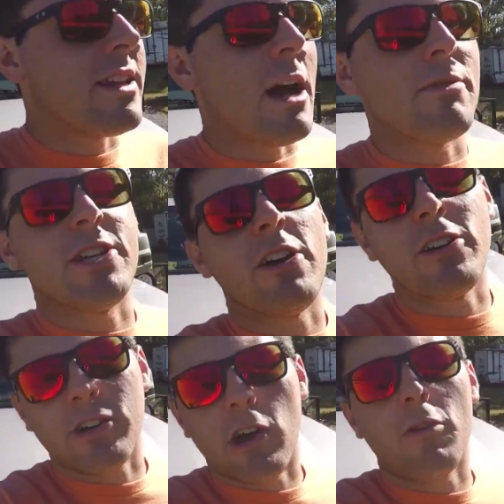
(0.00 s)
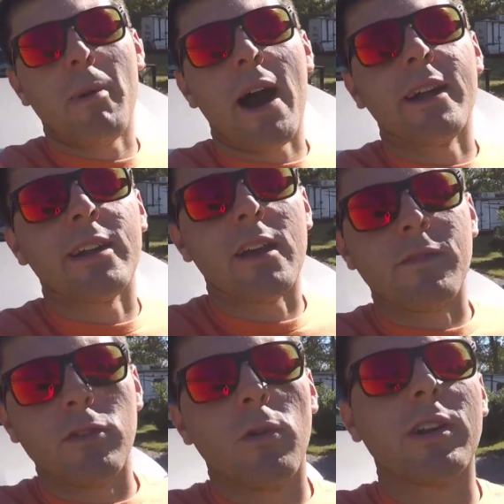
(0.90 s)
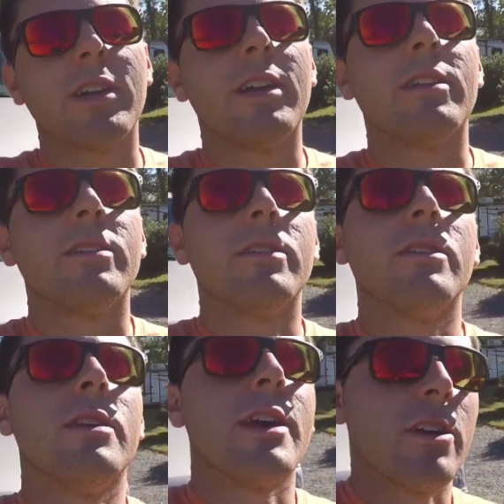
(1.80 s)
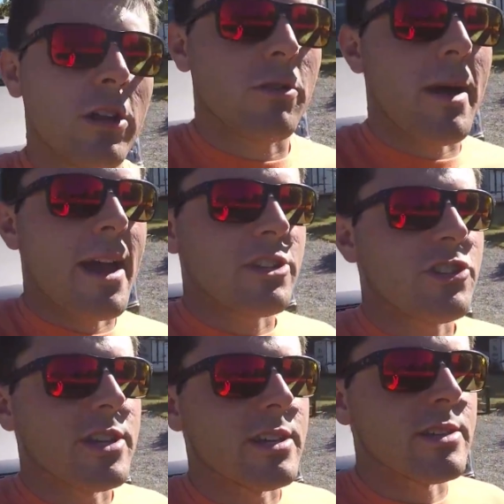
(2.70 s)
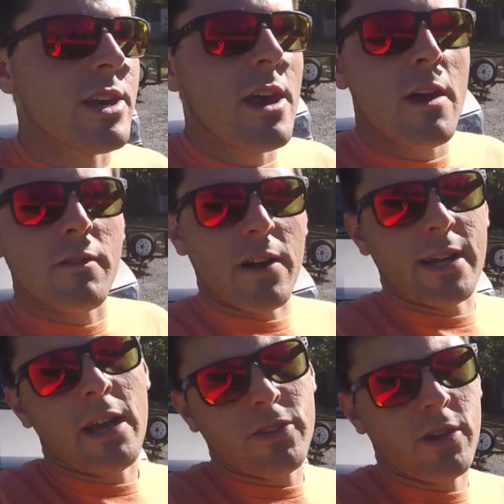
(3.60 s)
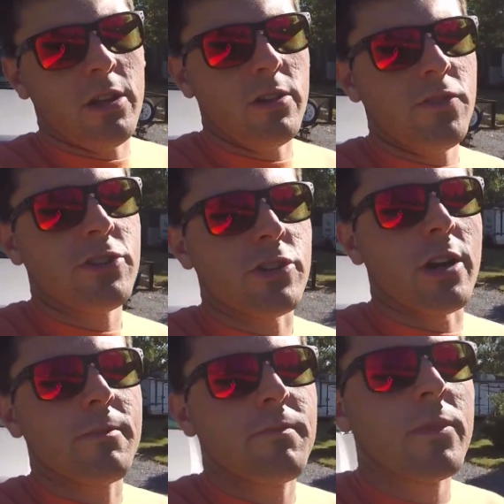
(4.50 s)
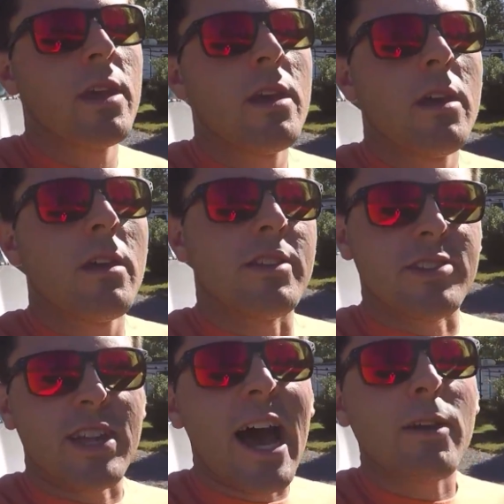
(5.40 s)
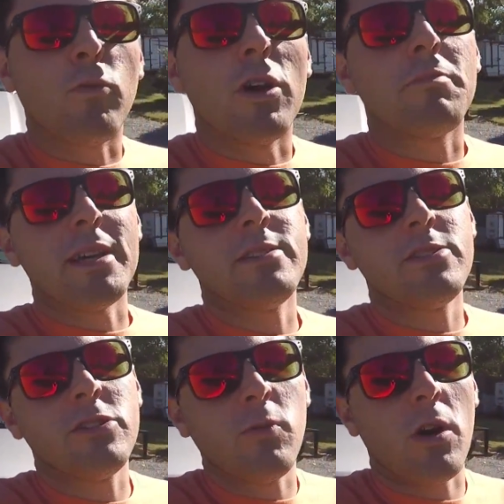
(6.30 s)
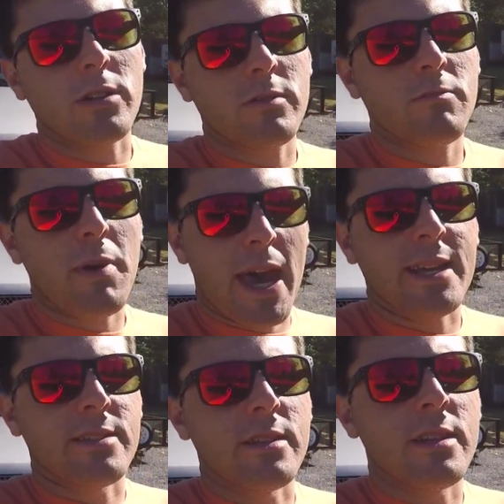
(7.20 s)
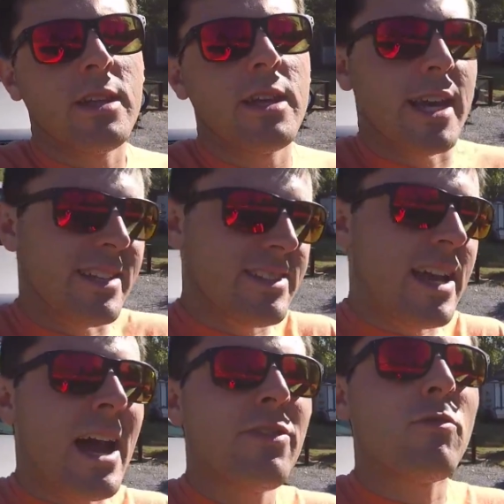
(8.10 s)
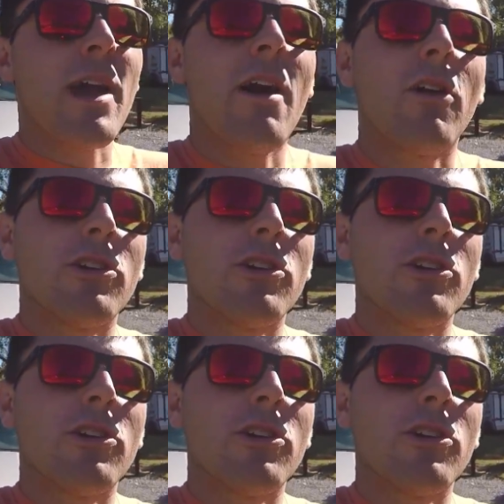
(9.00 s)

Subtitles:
I would tell you to go about it, if you want to get it color matched, is find out the color of your truck, decide what pieces you want painted, and decide the route. Are